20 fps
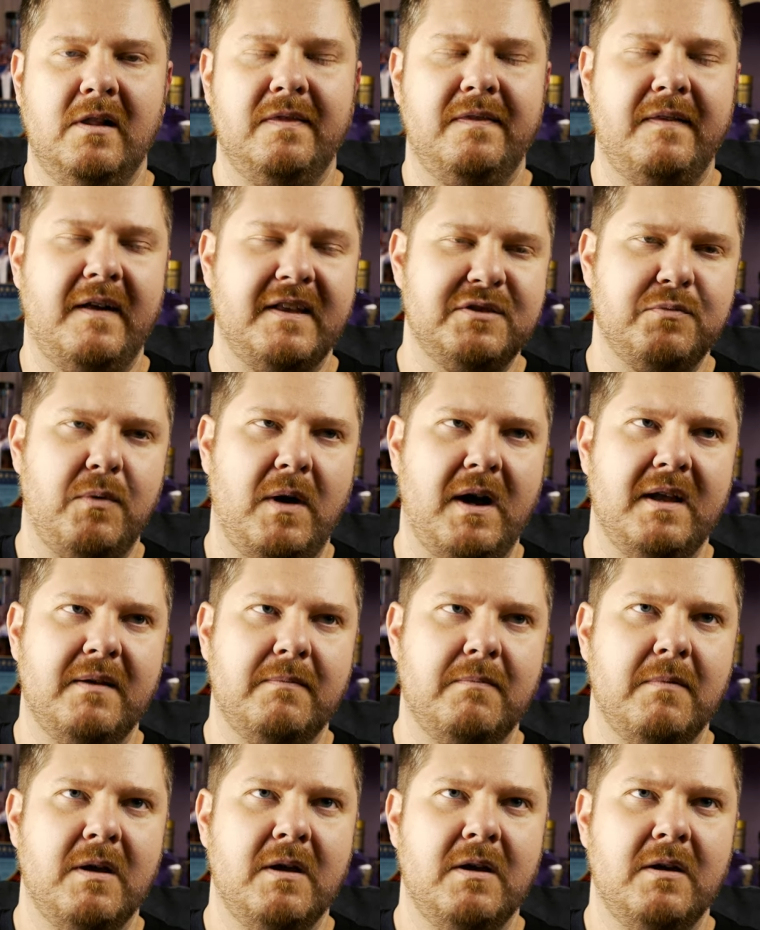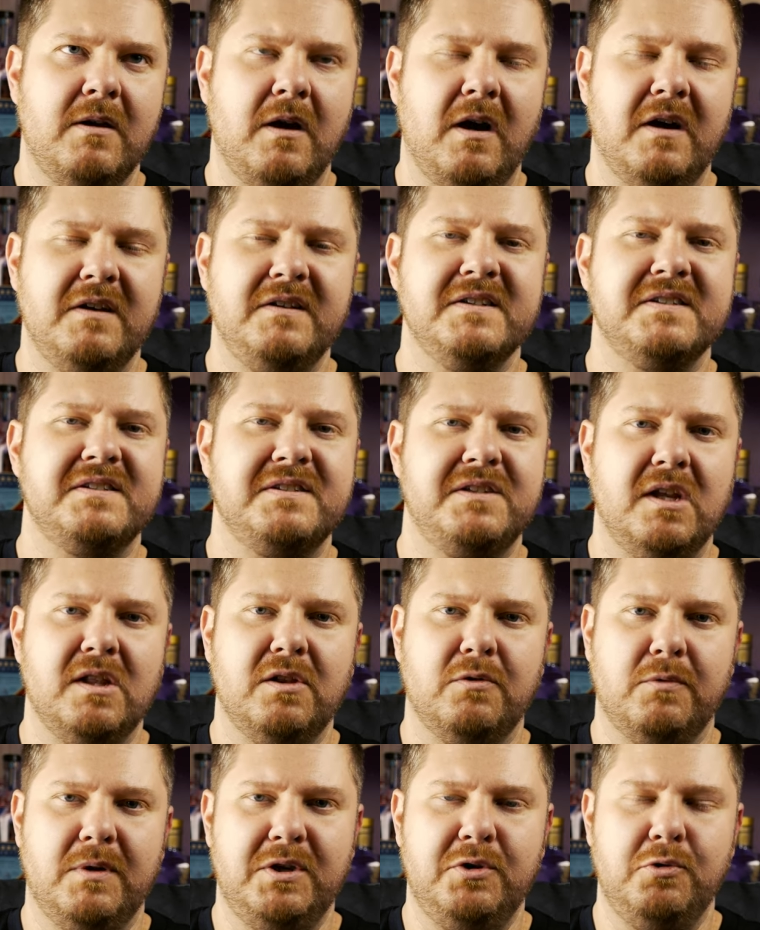That's why a
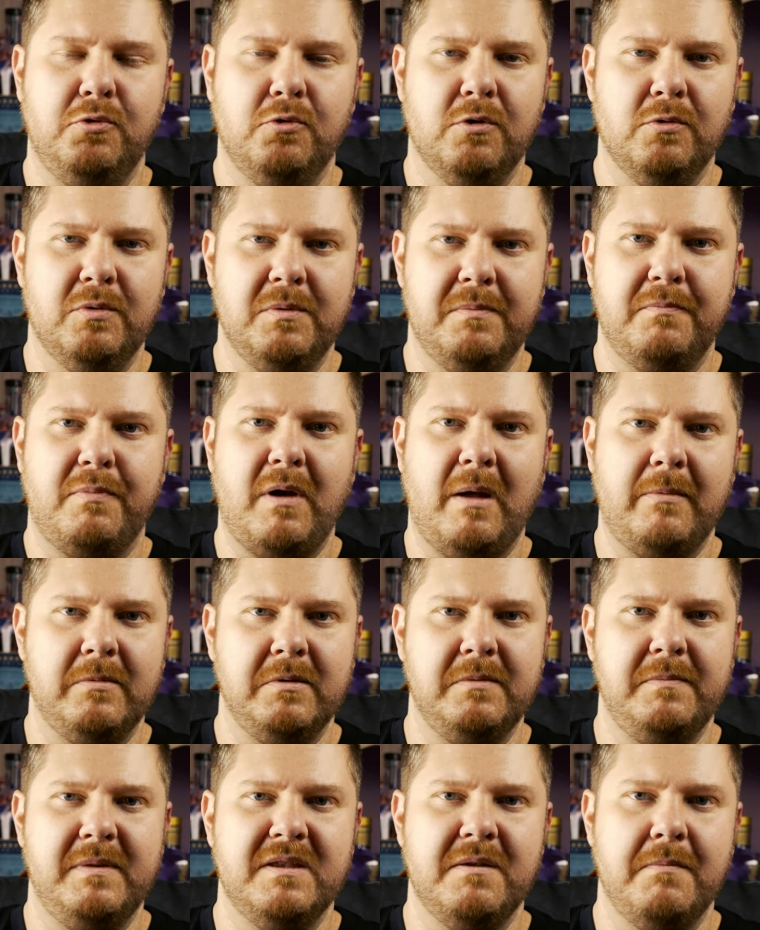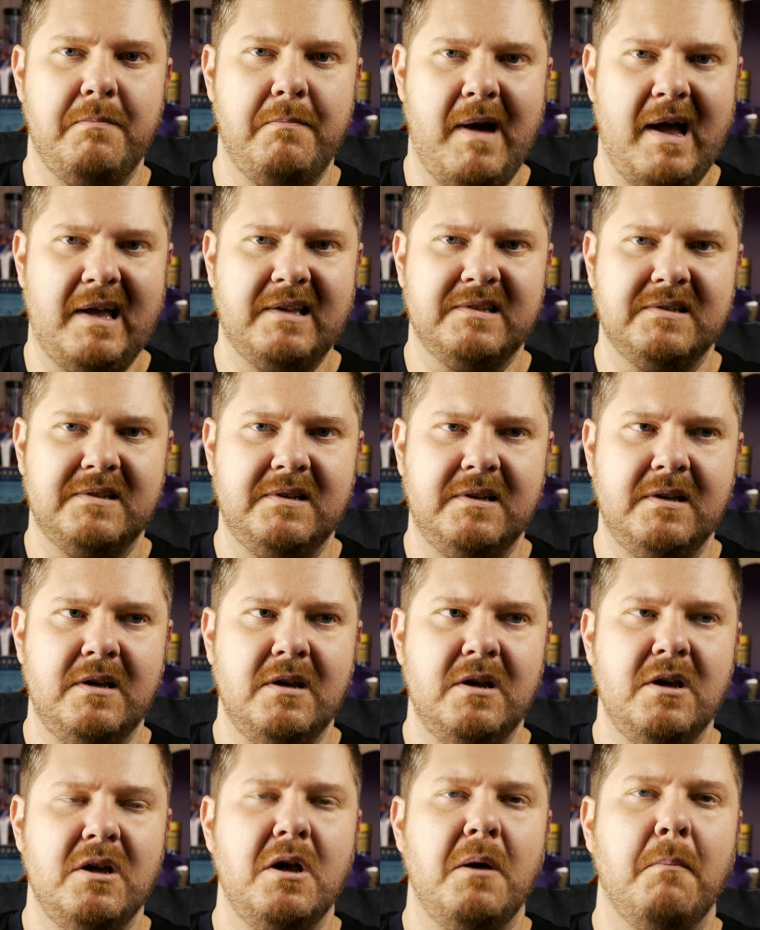distillery tour would probably be the best.
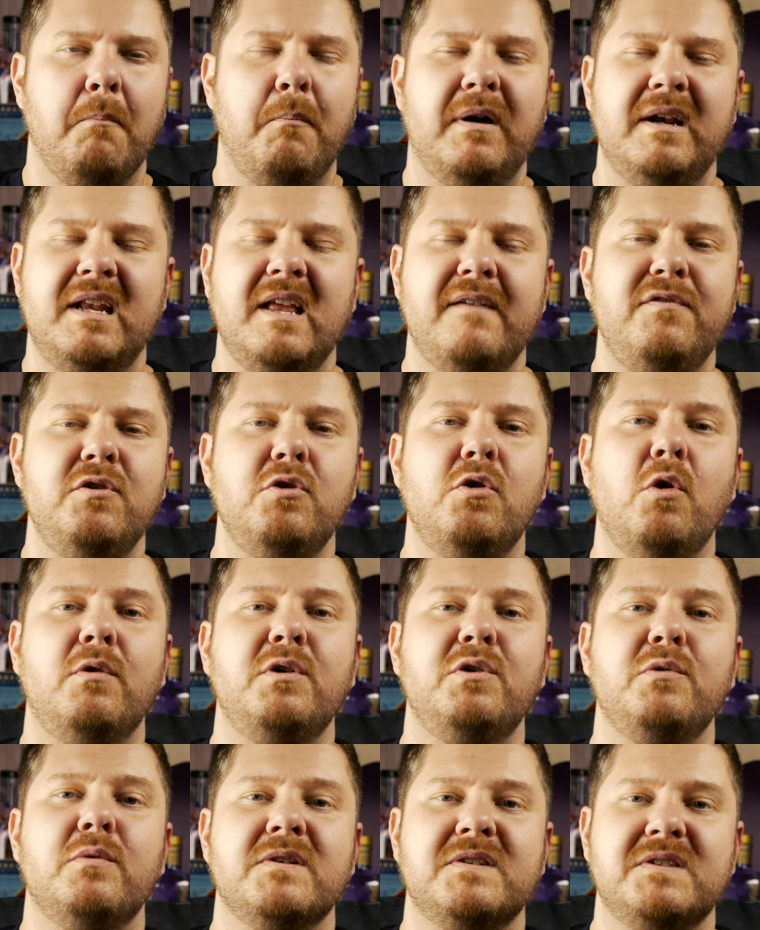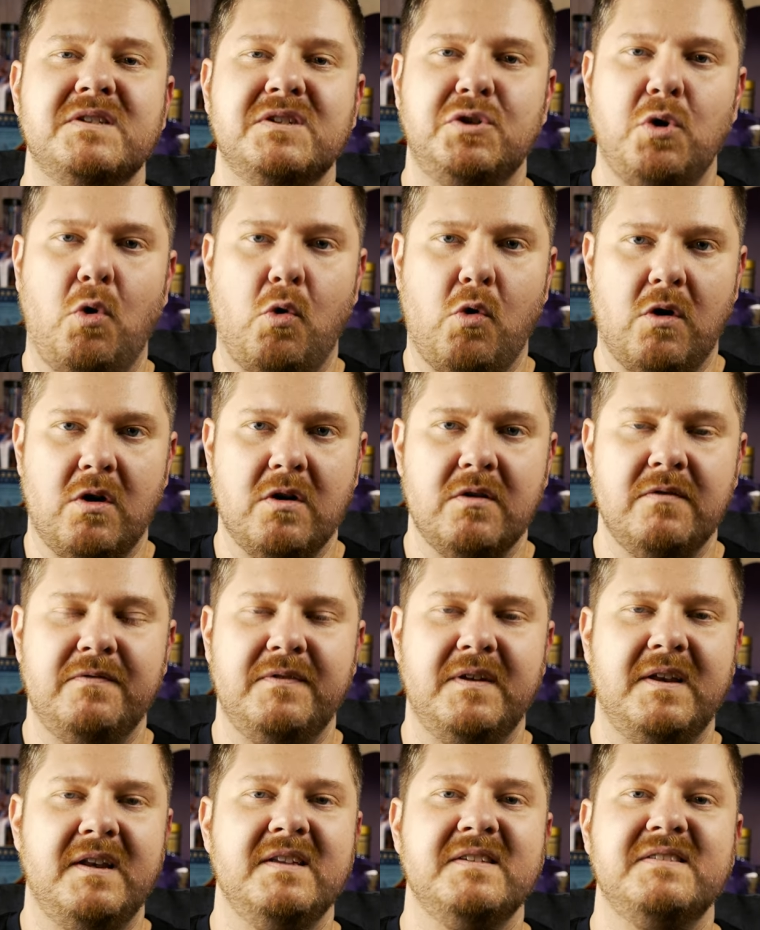But if you go into a store
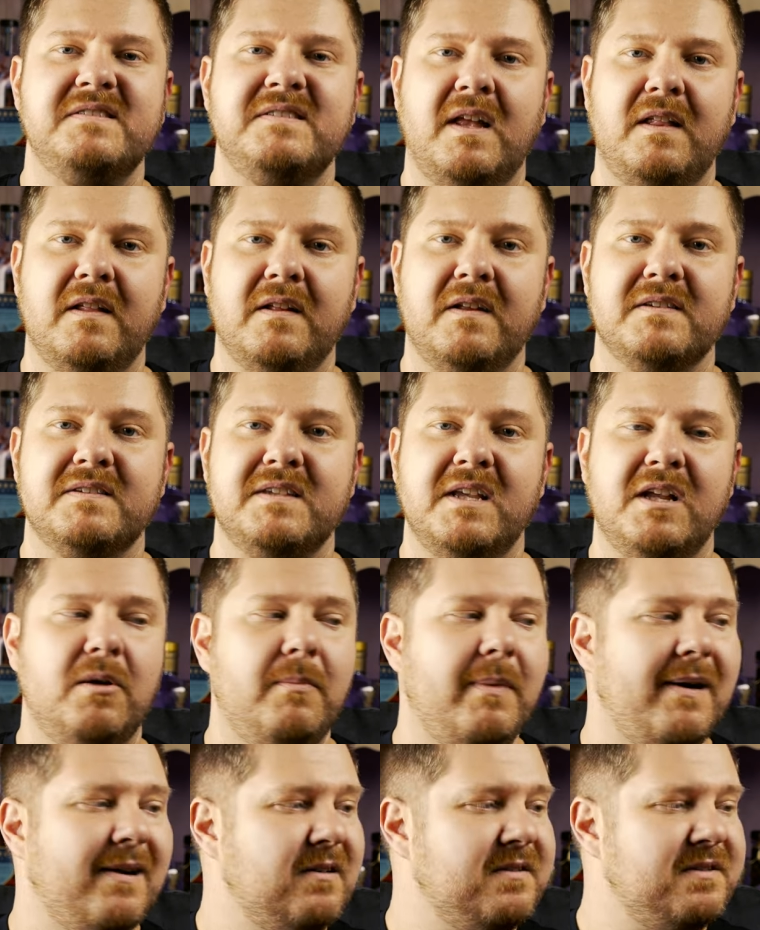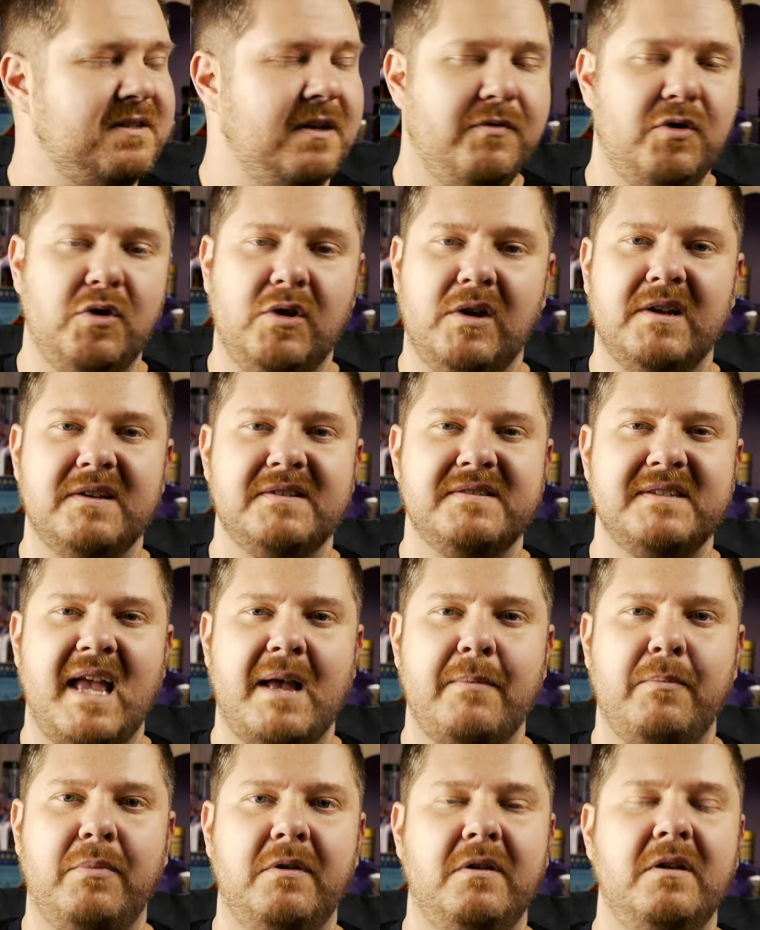that is selling a single barrel, see if you can get a
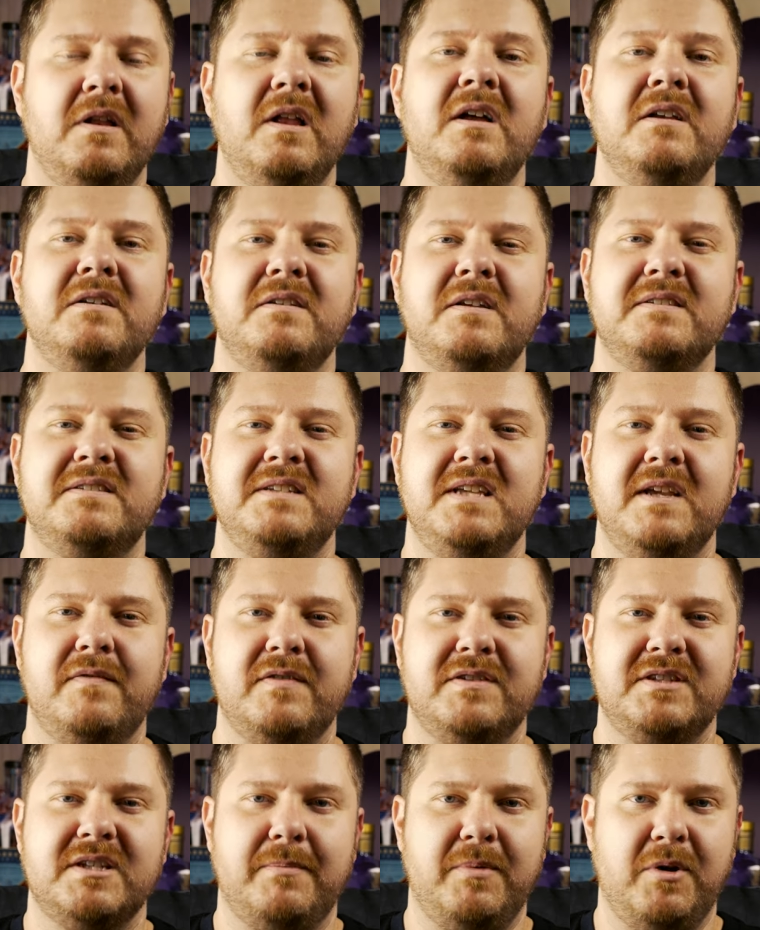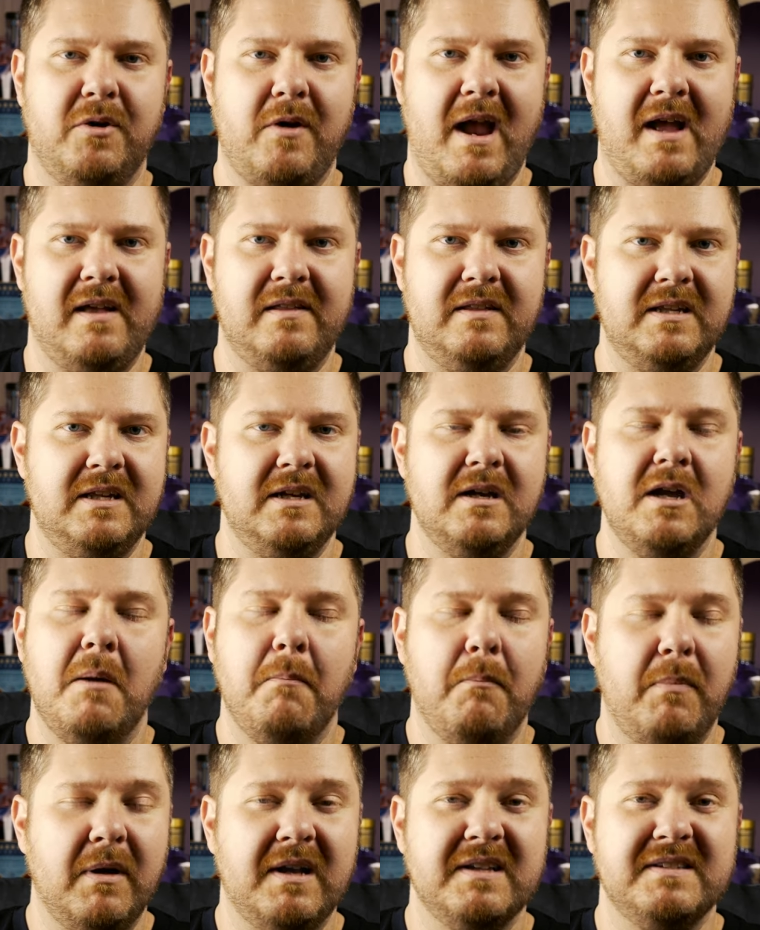sample to see if it's up your alley.
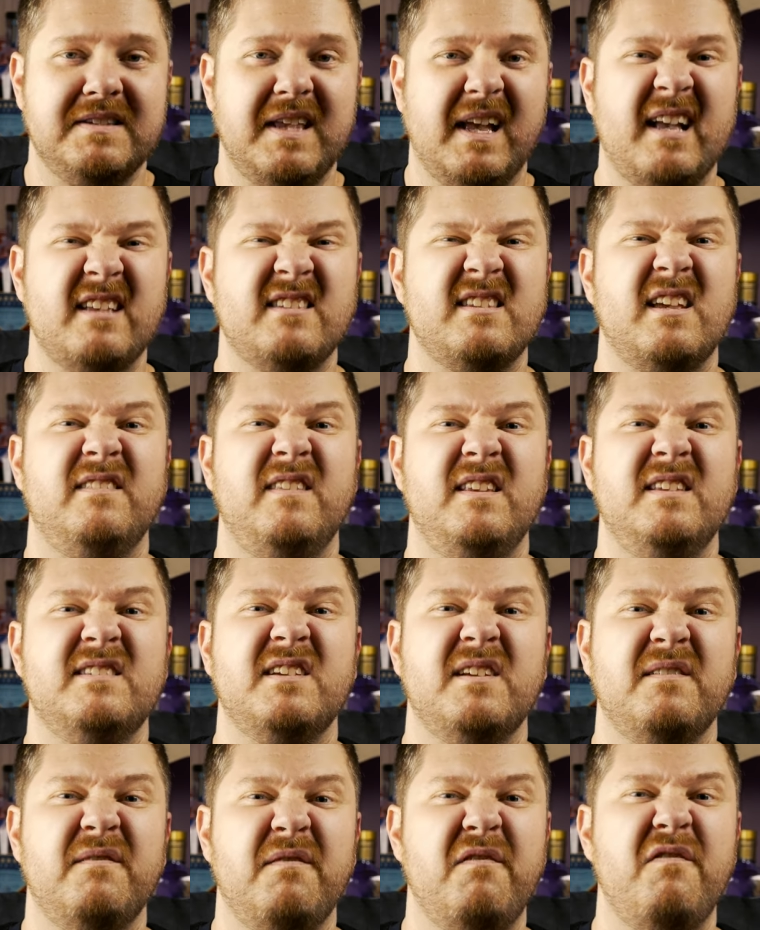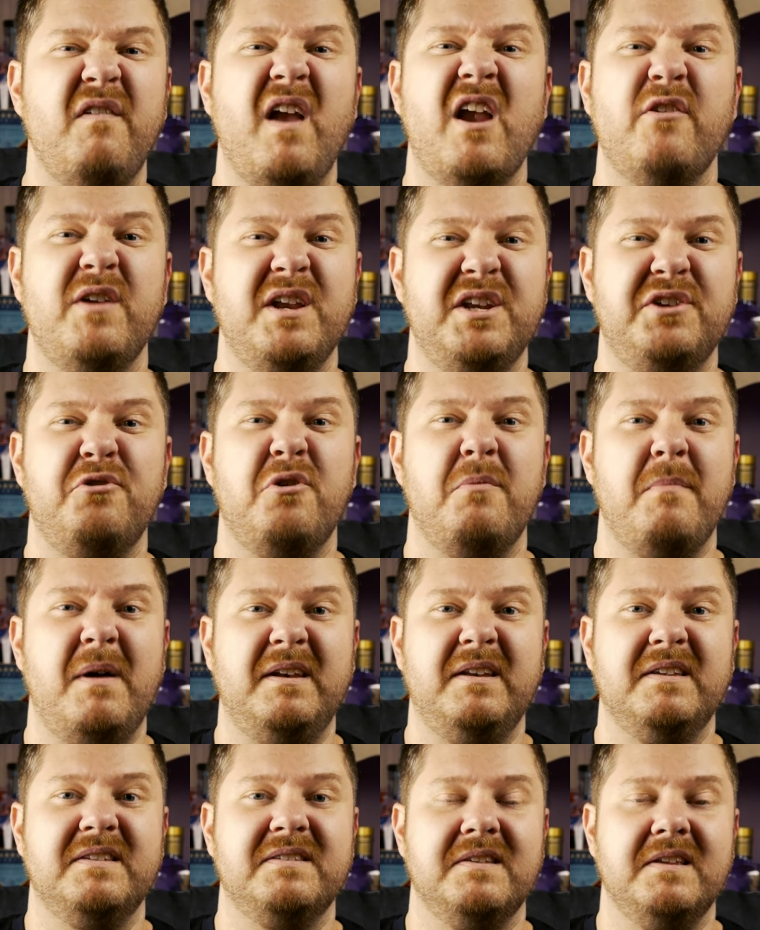Because like I said, these can vary
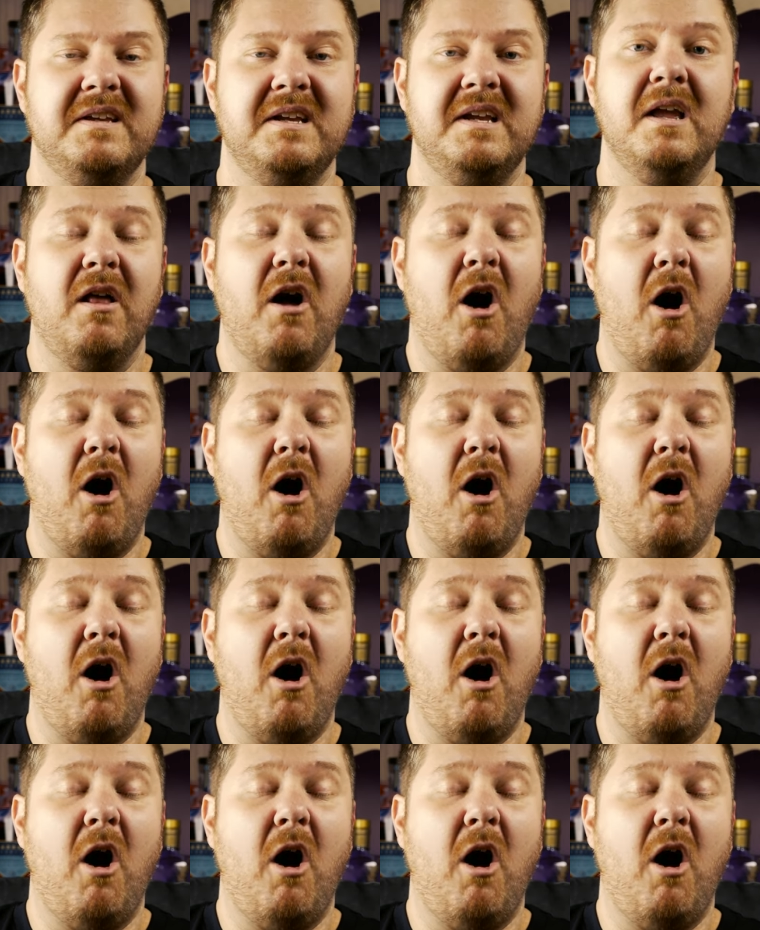tremendously.